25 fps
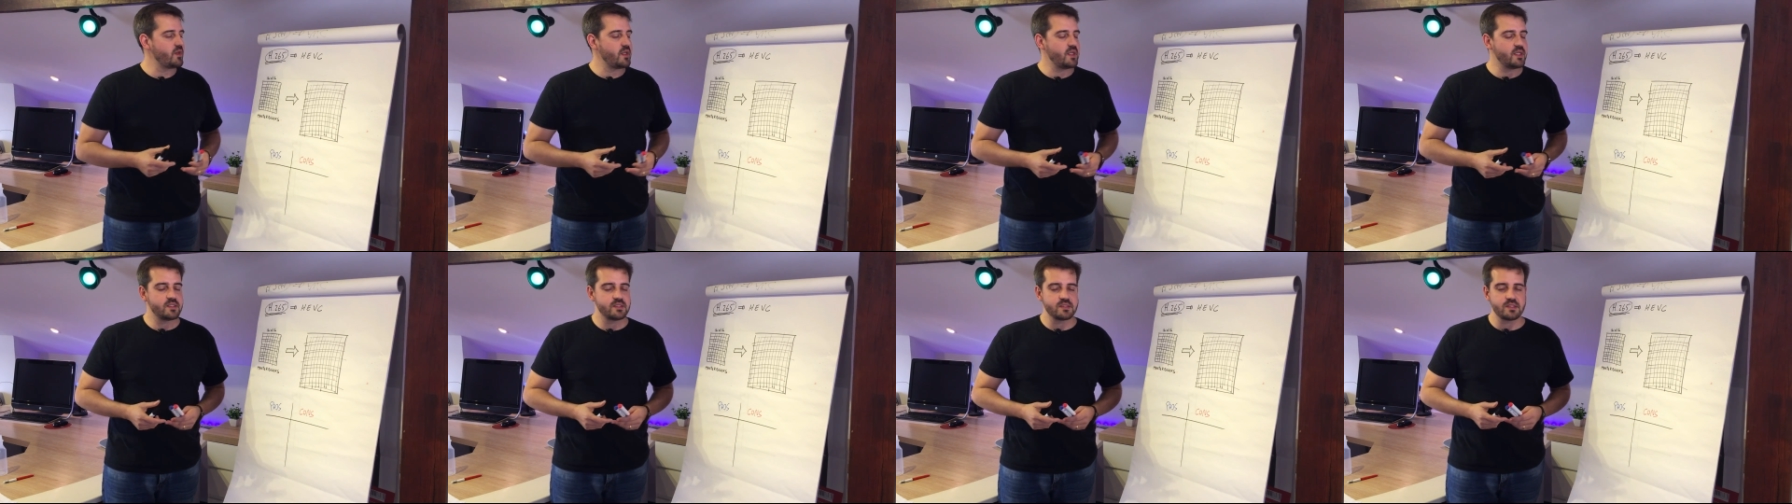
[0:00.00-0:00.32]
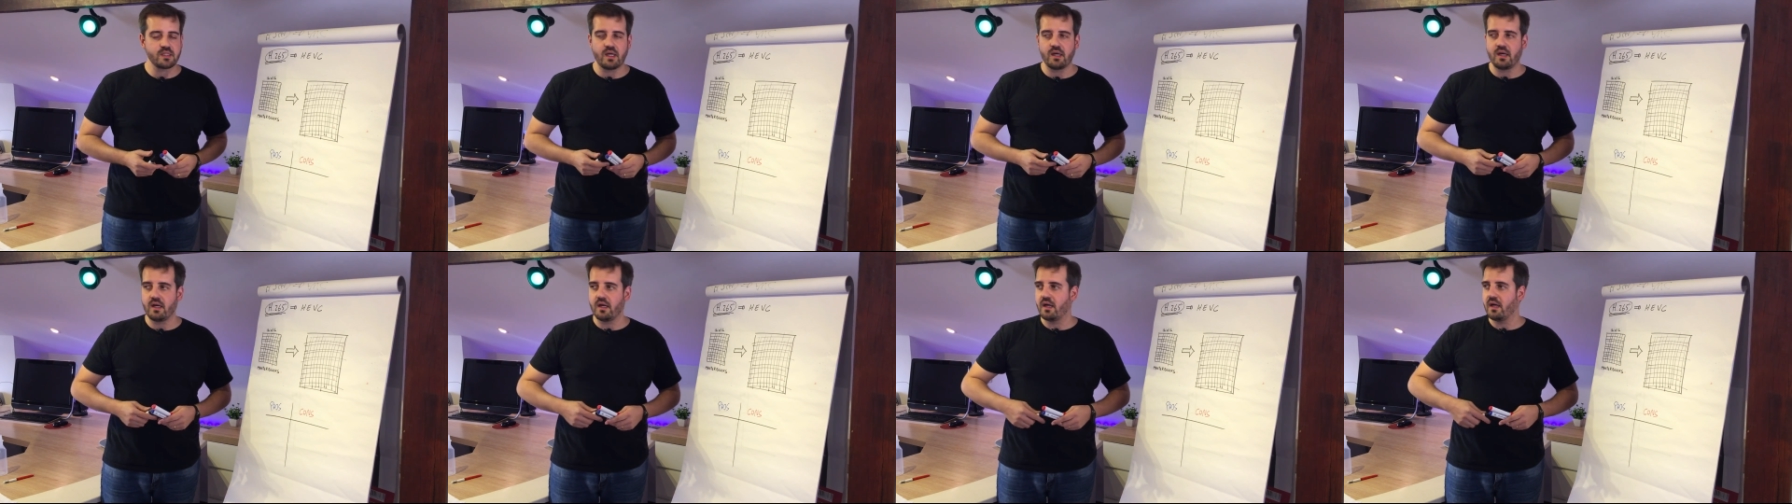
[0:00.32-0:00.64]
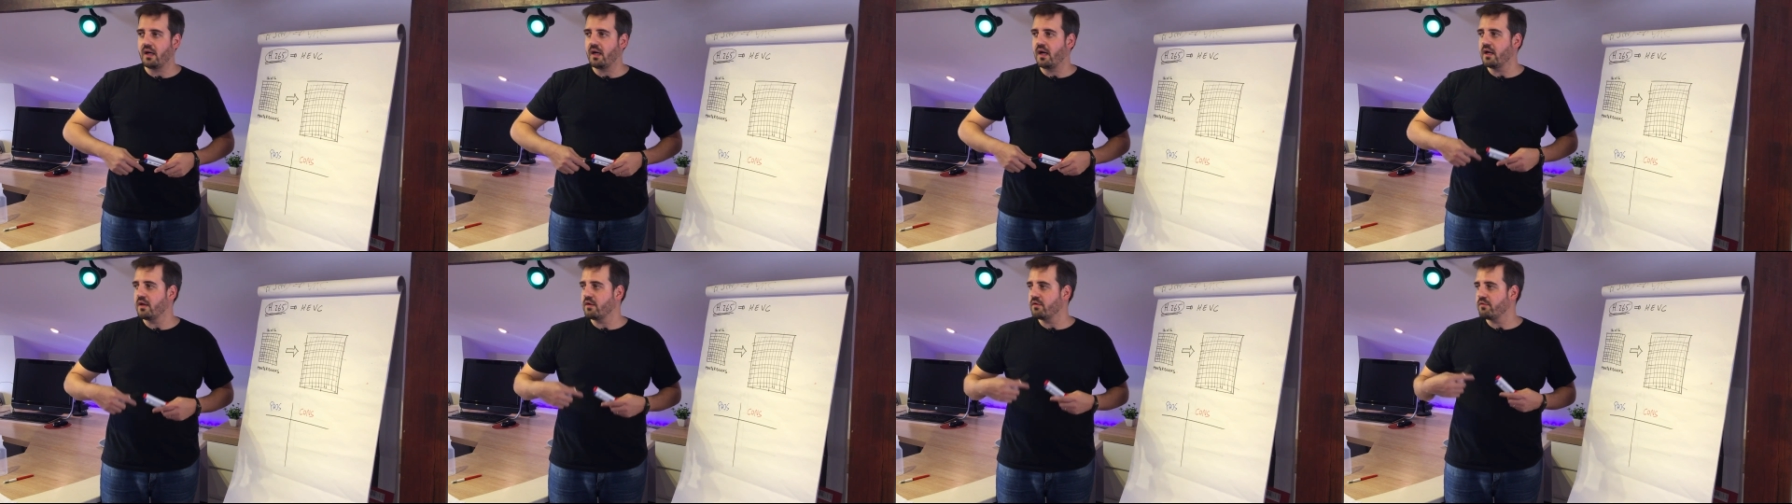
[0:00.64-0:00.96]
it's an
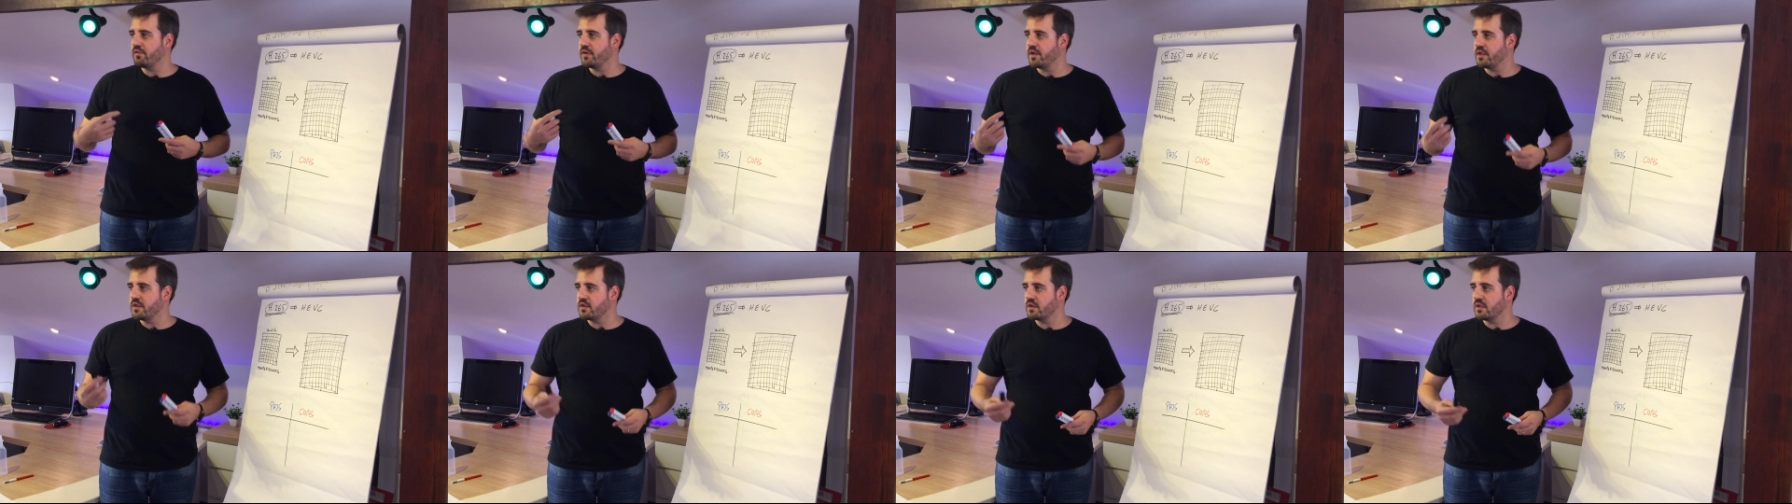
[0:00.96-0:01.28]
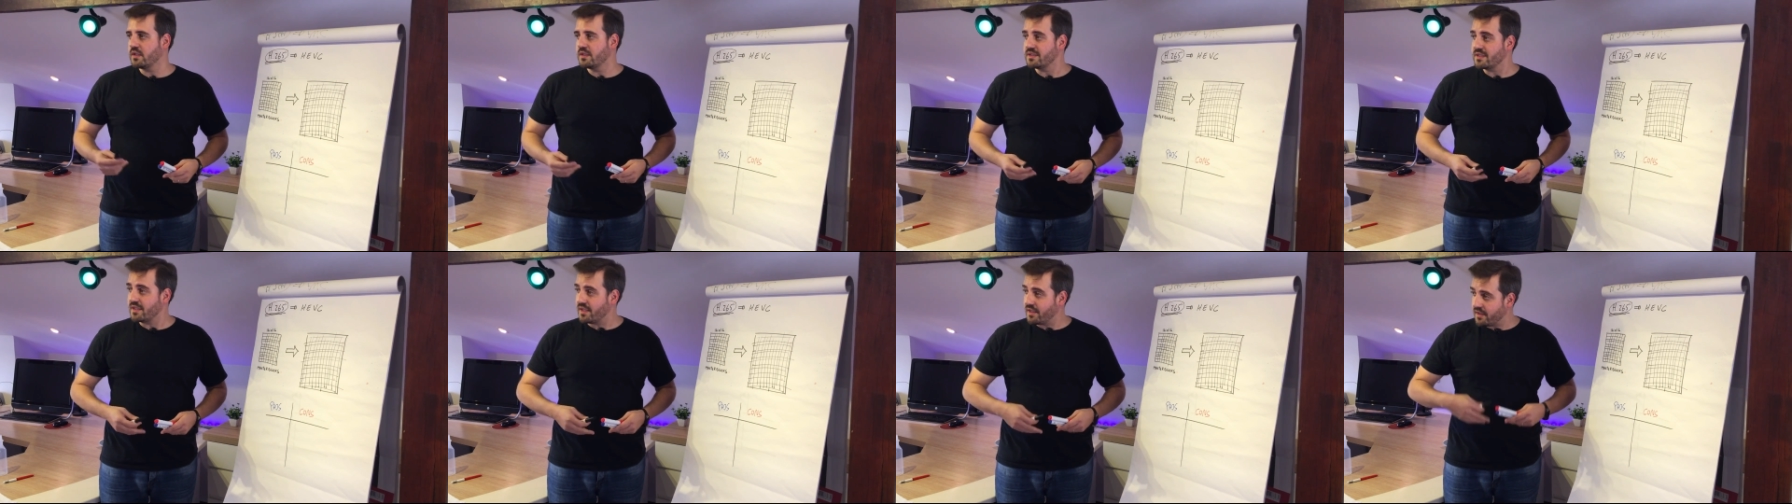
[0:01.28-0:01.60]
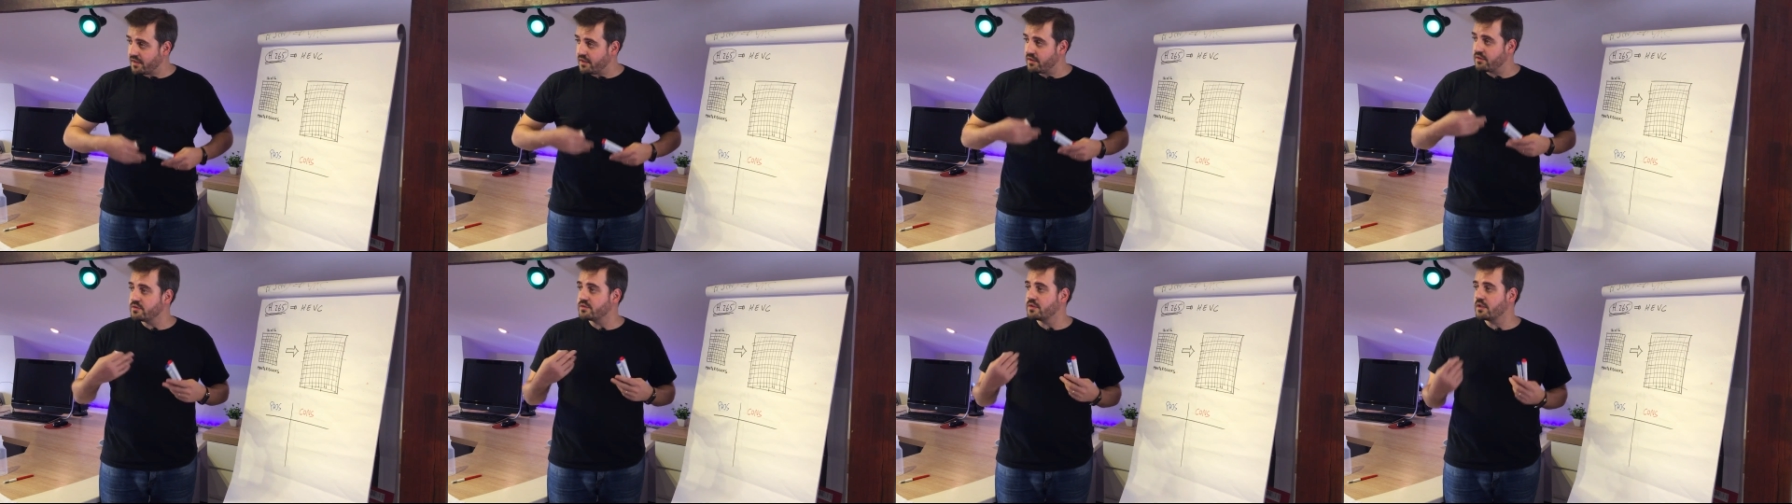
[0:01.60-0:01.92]
innovation, it's a
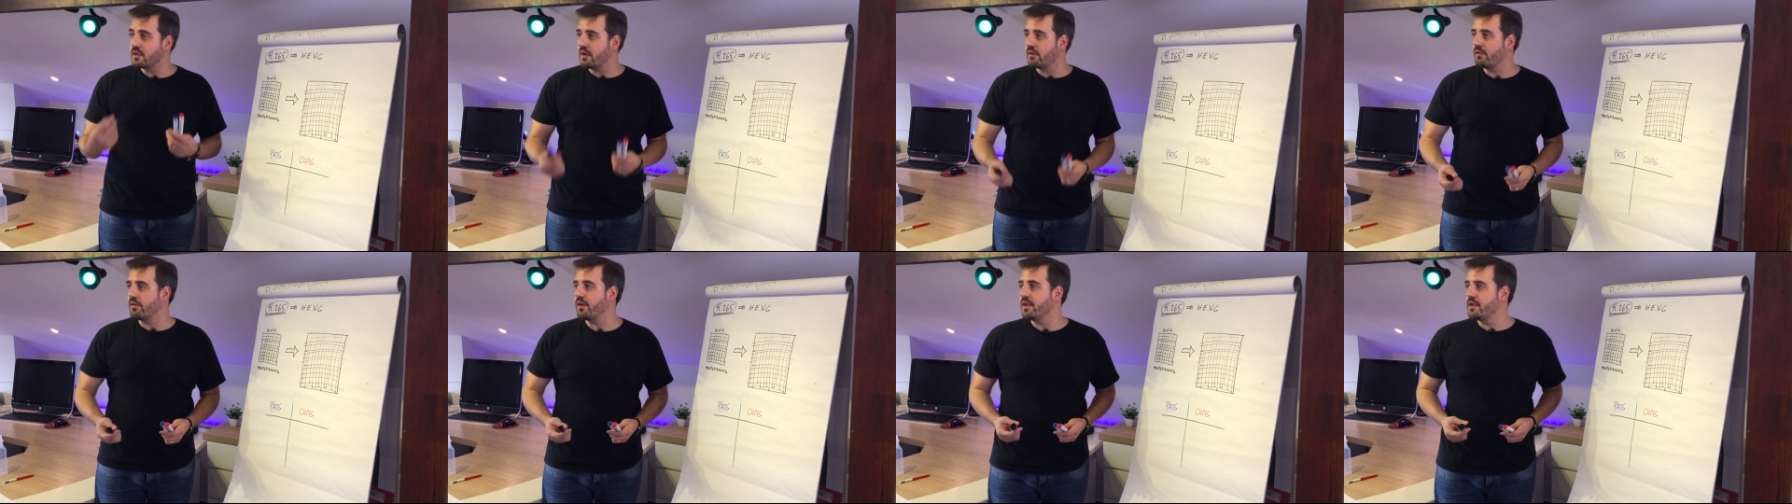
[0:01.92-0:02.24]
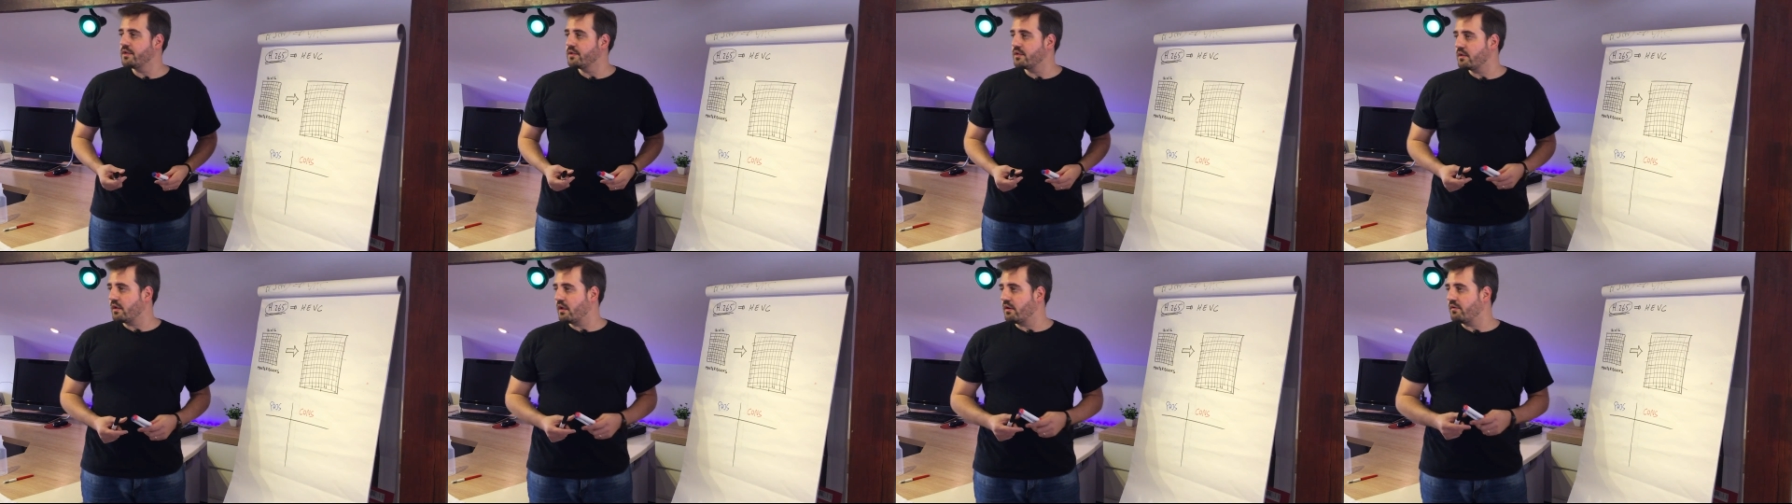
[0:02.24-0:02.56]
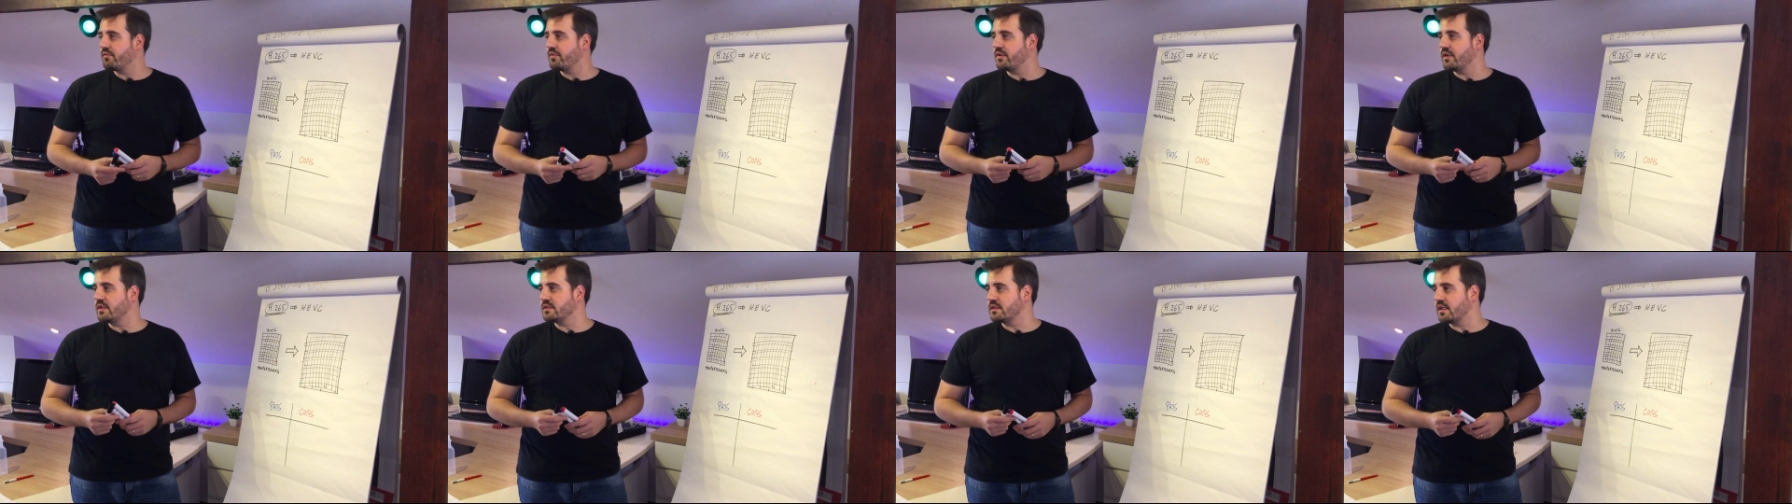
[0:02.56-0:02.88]
new generation
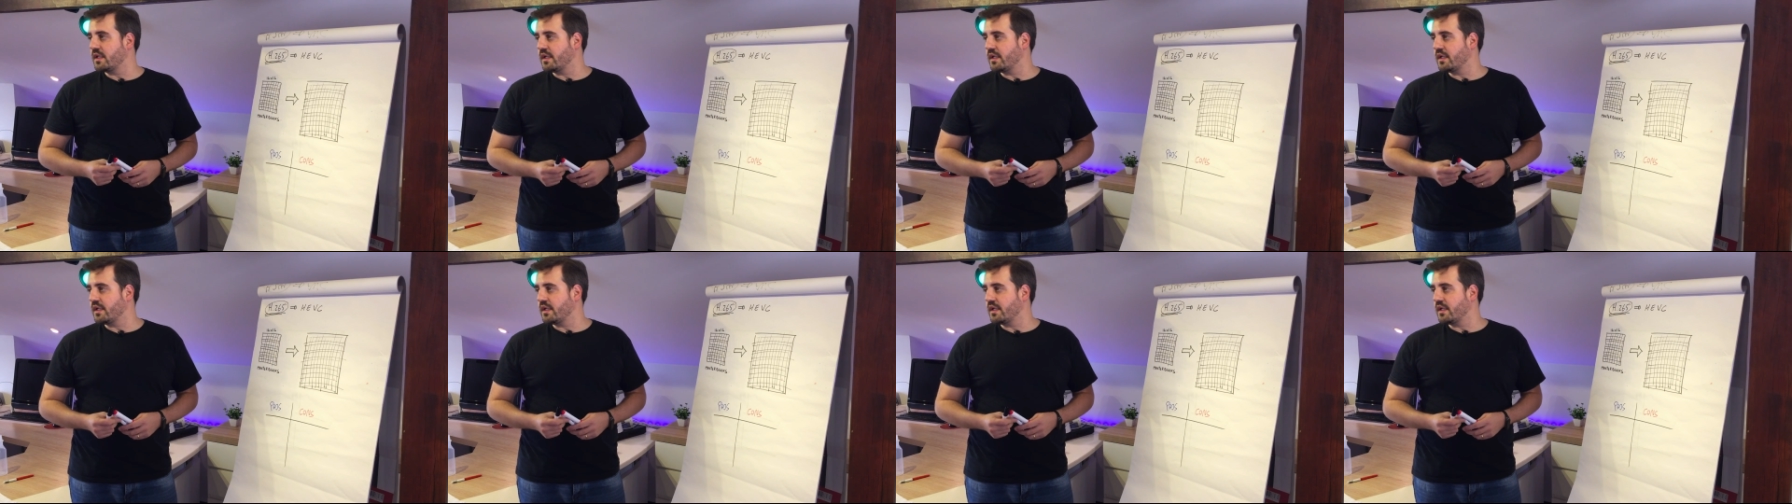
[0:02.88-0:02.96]
of this